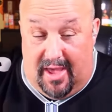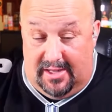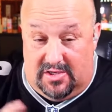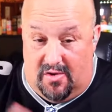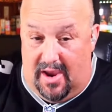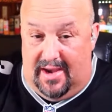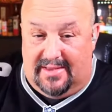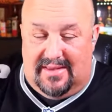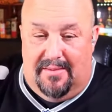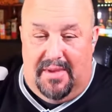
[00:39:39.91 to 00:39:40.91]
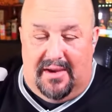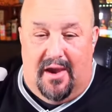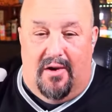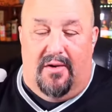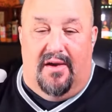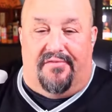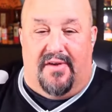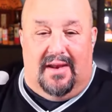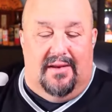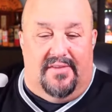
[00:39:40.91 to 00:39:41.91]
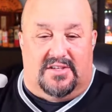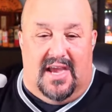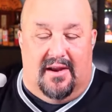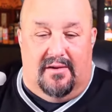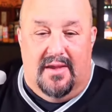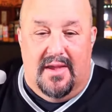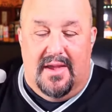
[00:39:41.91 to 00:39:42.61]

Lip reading: and join as an amigo, a friend of the channel.